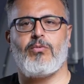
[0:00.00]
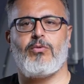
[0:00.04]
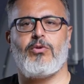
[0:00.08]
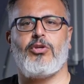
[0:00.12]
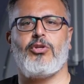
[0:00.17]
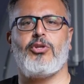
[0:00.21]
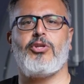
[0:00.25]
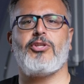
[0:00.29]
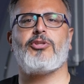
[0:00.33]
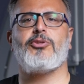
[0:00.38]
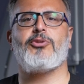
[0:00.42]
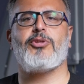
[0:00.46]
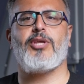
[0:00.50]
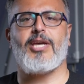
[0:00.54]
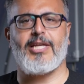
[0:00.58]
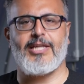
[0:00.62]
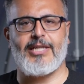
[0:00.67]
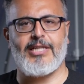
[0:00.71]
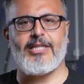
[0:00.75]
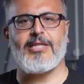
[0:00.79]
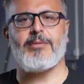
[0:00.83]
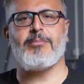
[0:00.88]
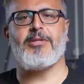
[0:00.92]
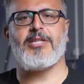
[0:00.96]
you need to take it
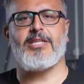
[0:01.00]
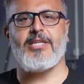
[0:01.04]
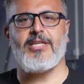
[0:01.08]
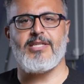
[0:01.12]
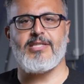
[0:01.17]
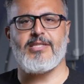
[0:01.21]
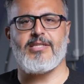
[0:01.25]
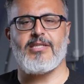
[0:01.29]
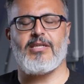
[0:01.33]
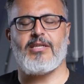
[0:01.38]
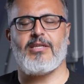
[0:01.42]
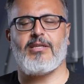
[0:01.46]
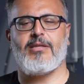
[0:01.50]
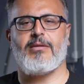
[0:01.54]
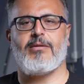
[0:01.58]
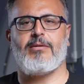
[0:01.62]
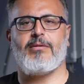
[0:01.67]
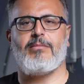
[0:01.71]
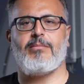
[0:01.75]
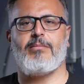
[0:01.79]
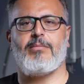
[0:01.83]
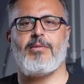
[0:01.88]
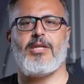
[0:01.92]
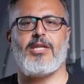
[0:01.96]
a little bit easy,
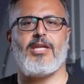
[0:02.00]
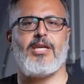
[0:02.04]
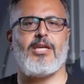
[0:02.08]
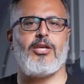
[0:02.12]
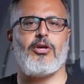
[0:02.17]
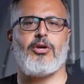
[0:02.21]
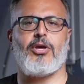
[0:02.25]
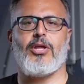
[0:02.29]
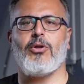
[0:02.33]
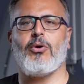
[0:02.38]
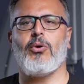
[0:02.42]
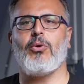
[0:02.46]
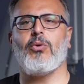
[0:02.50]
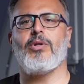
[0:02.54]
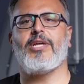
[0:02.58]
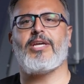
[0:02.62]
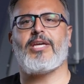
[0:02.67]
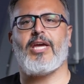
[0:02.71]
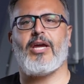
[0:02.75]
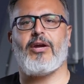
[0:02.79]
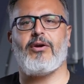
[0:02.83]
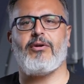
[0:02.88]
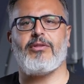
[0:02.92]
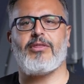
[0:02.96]
meaning you can only
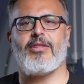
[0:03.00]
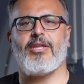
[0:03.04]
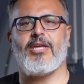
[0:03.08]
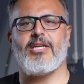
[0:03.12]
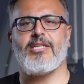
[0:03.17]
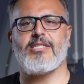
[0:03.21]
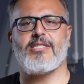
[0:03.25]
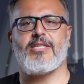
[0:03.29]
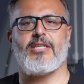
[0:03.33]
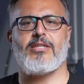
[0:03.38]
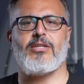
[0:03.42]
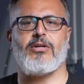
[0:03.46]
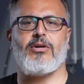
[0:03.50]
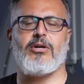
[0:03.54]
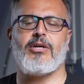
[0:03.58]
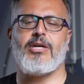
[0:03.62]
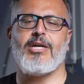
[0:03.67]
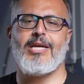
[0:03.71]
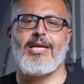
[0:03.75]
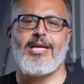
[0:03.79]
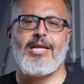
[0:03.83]
carry things that are